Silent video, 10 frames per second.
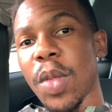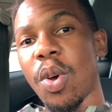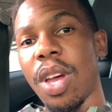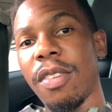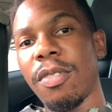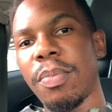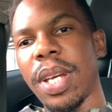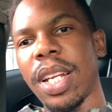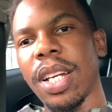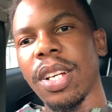or have a
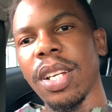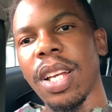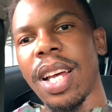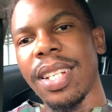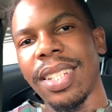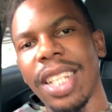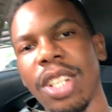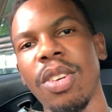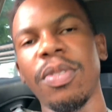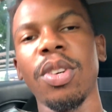better
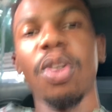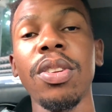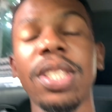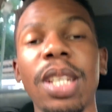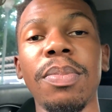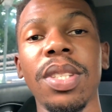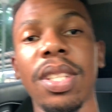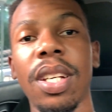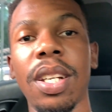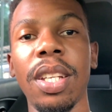understanding of the concepts in
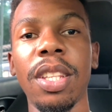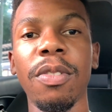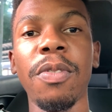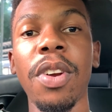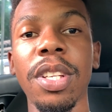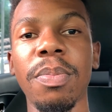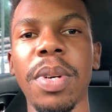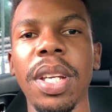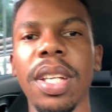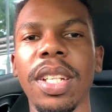the in the forex
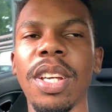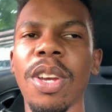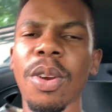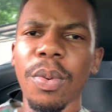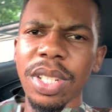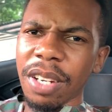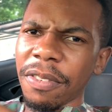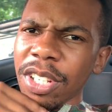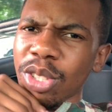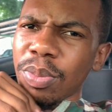market which i
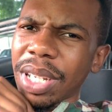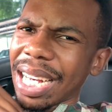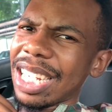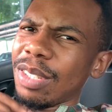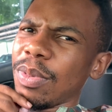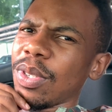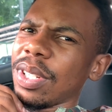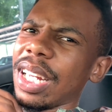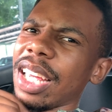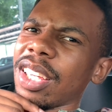find to be crazy
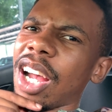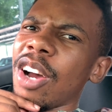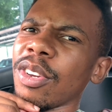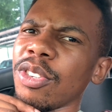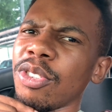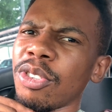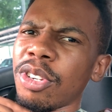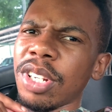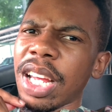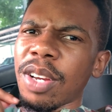because like how can you
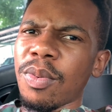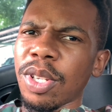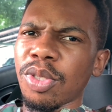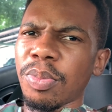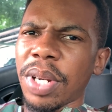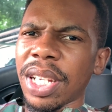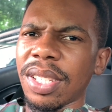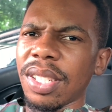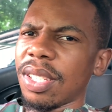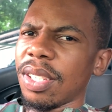not like want to
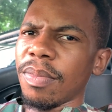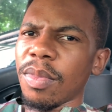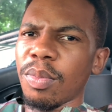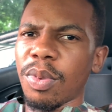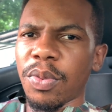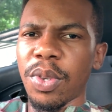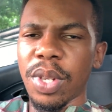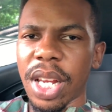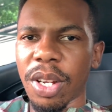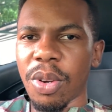practice before
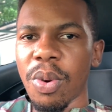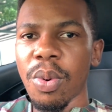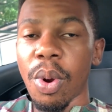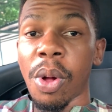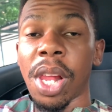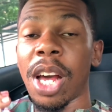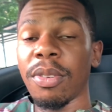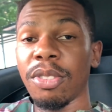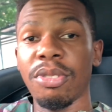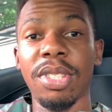you like go all
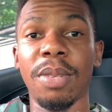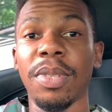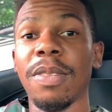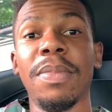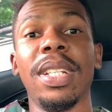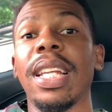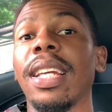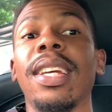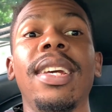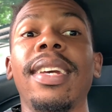out into something but like
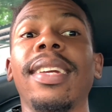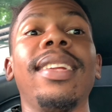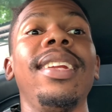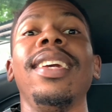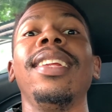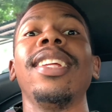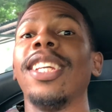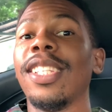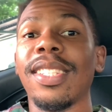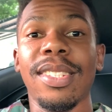clearly
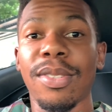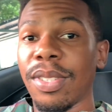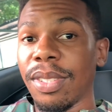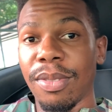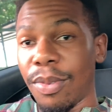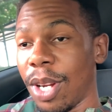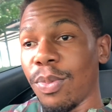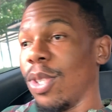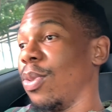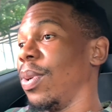that's what
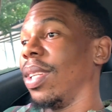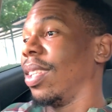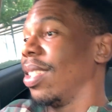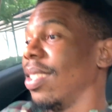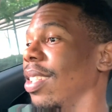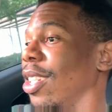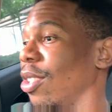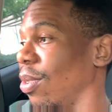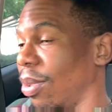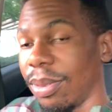we're doing this year.
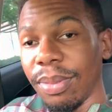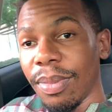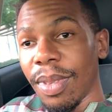So